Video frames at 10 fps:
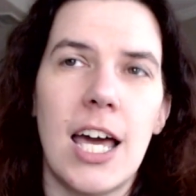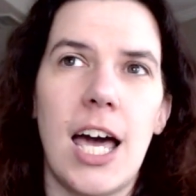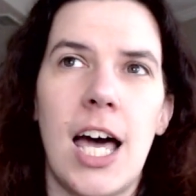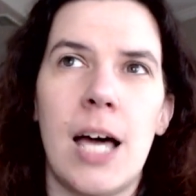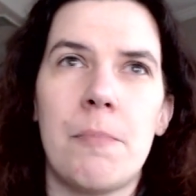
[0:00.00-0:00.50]

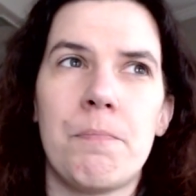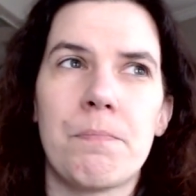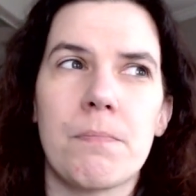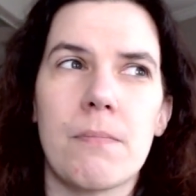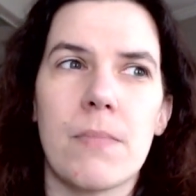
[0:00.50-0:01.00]

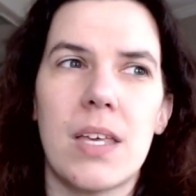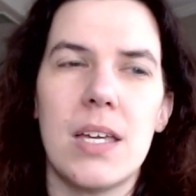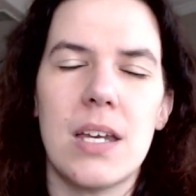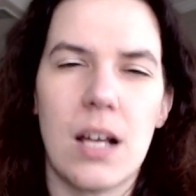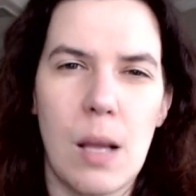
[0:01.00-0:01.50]

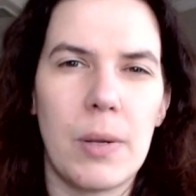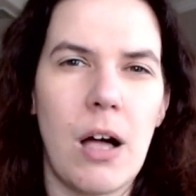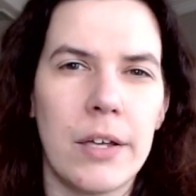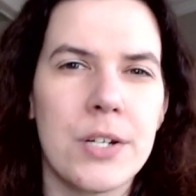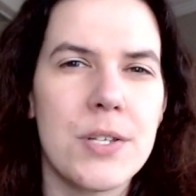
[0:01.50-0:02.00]
in a couple
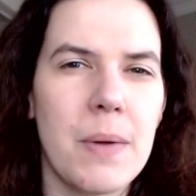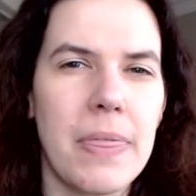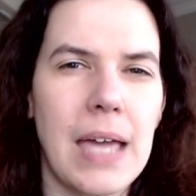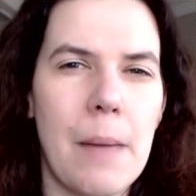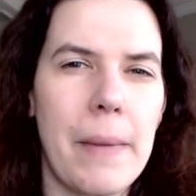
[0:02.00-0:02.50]
colors, so I
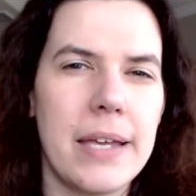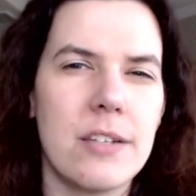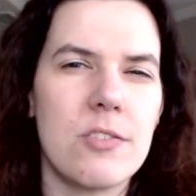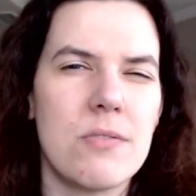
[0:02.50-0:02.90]
think I might